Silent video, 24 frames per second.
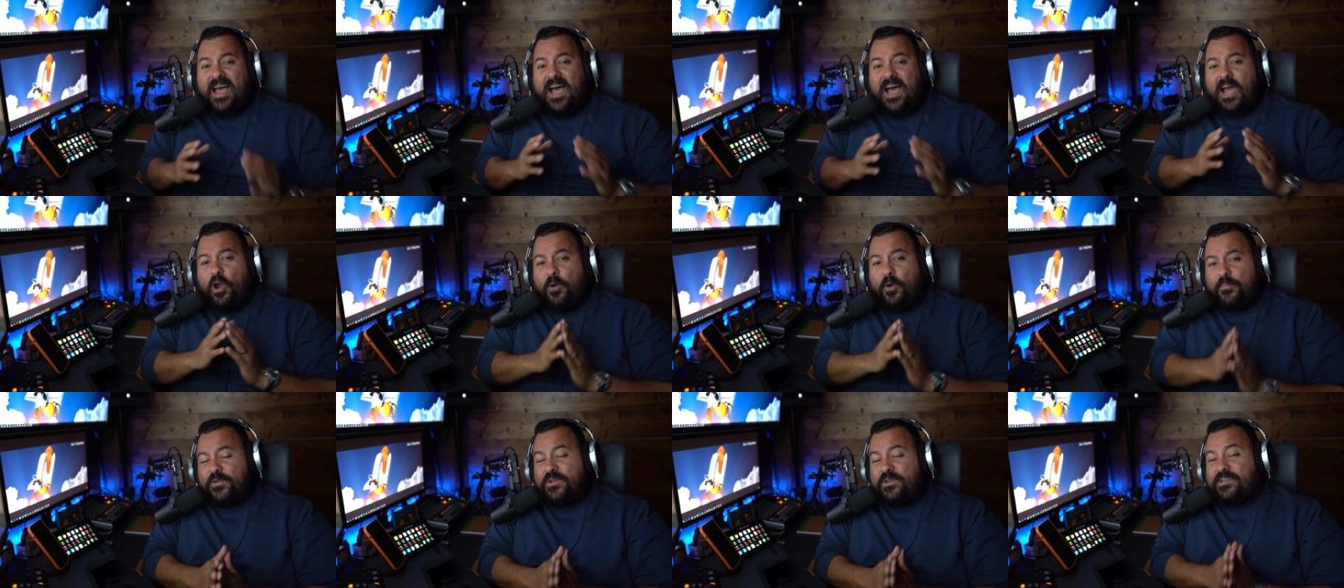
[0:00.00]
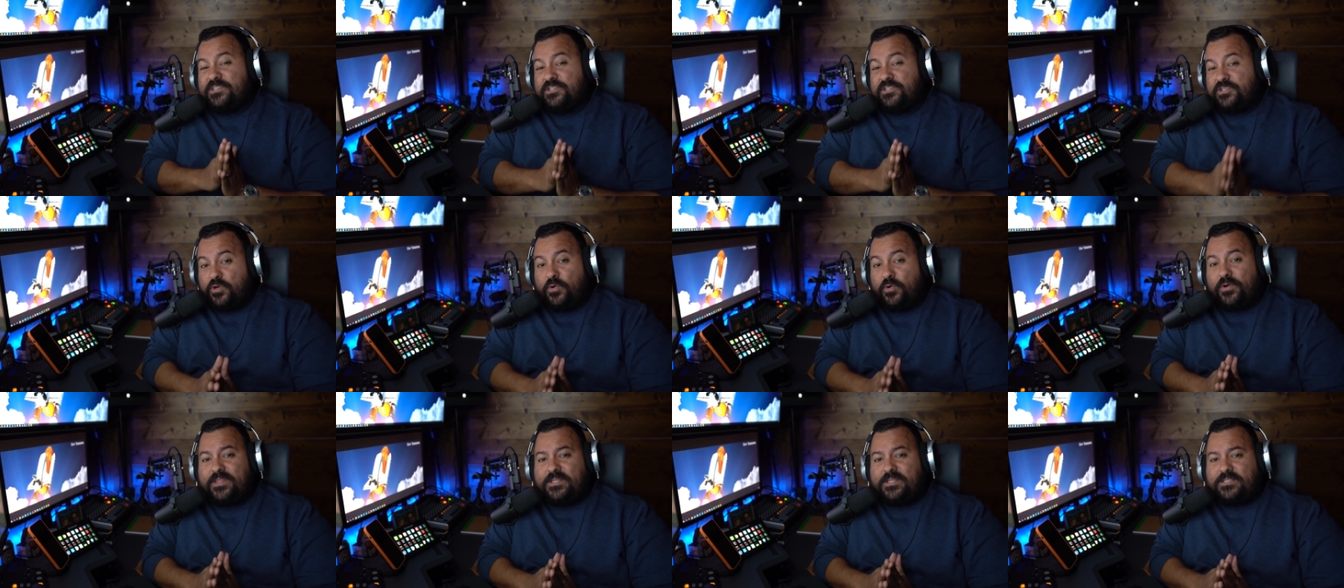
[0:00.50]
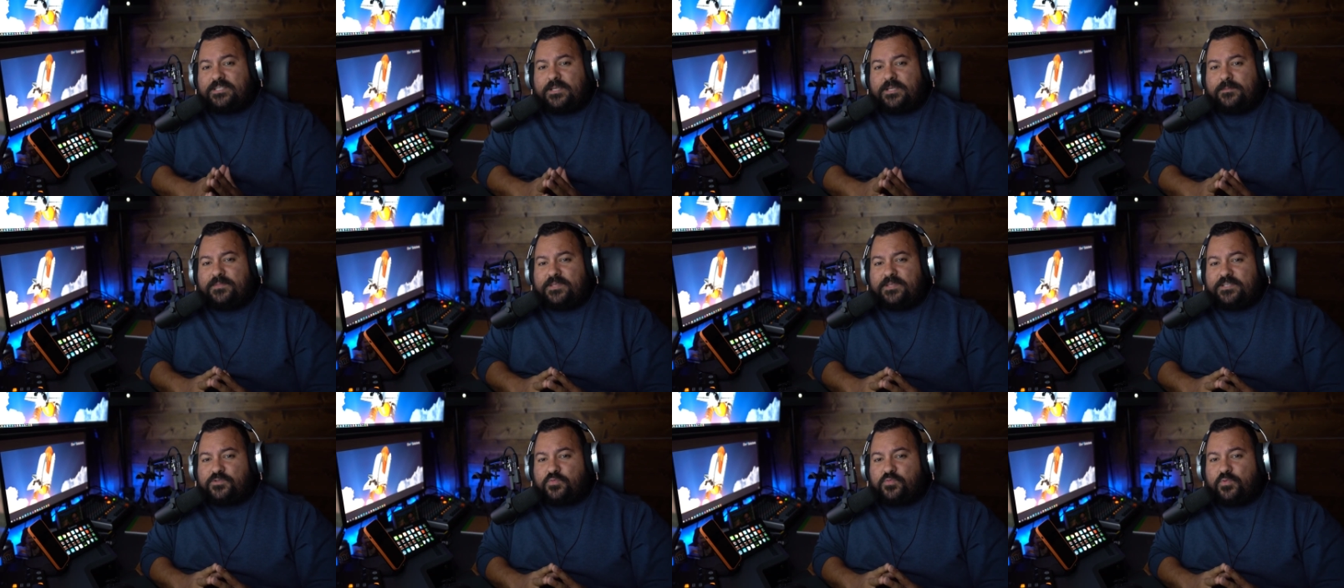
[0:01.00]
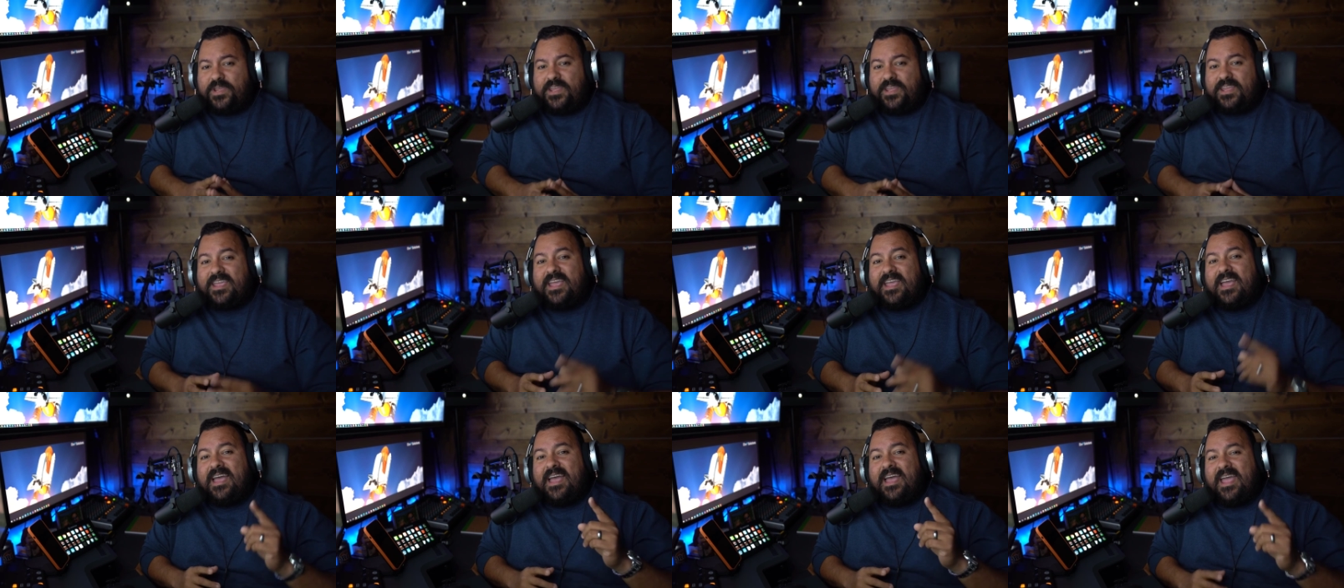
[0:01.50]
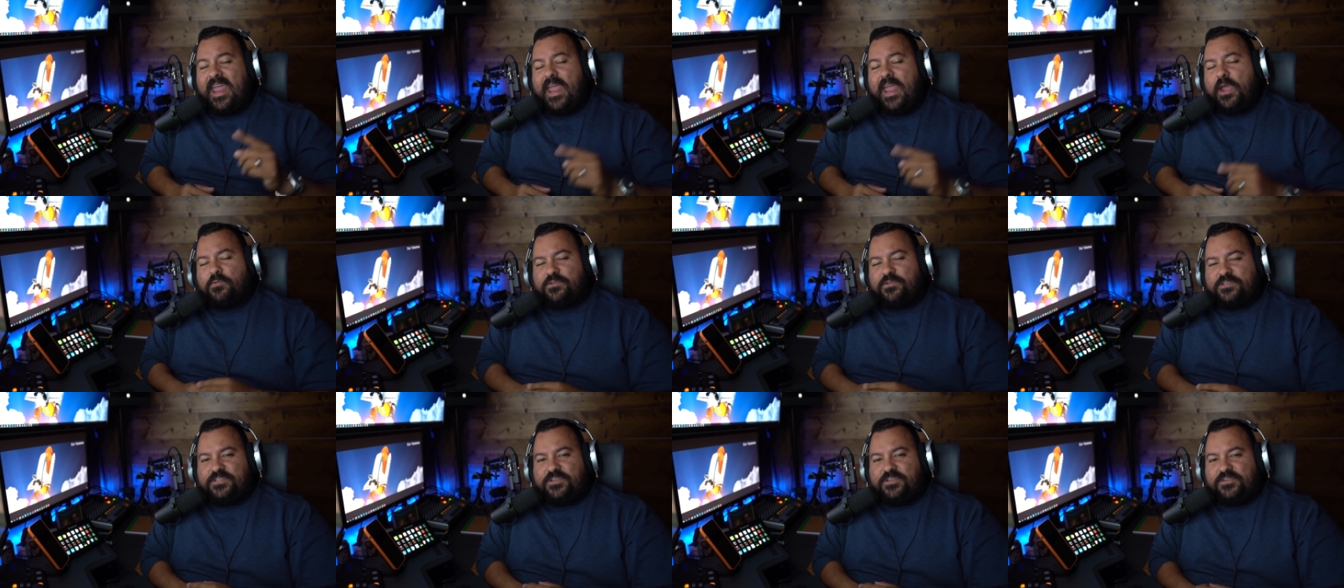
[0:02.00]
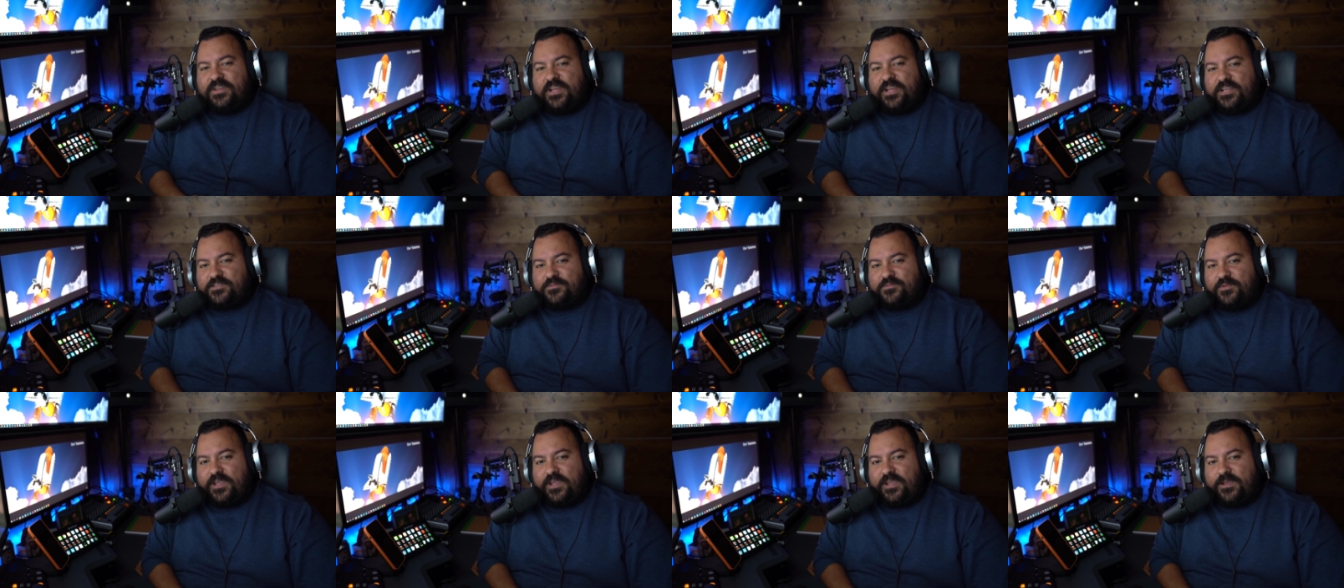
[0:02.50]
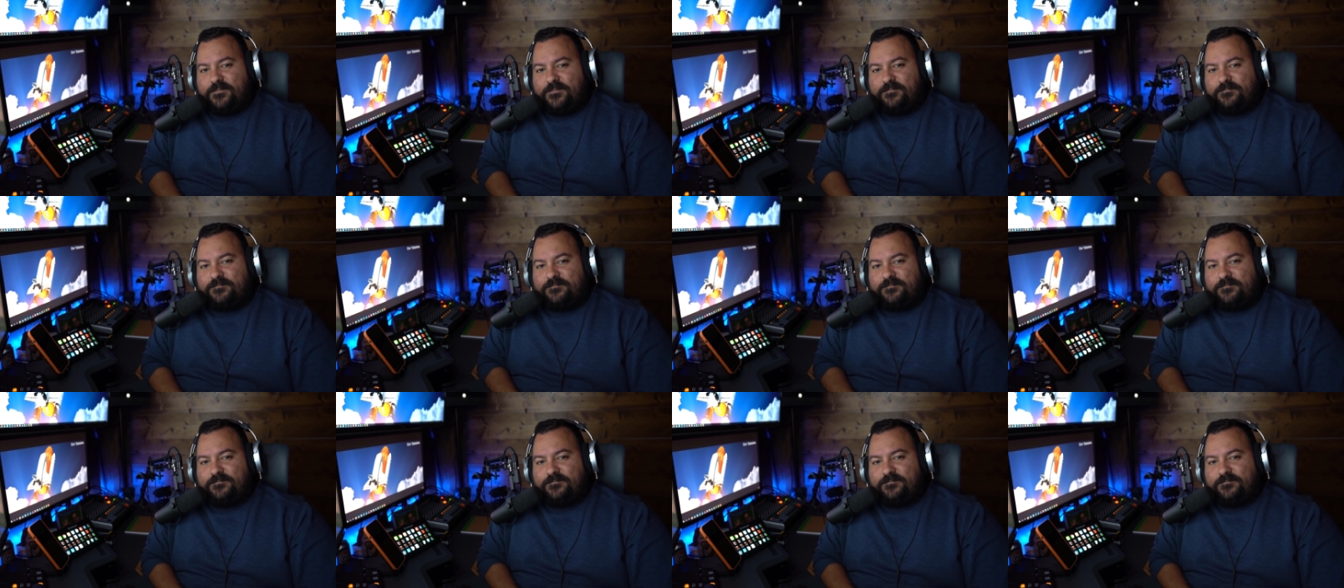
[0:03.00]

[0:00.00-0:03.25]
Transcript: I hope you enjoyed the tip this week, and we'll see you next week.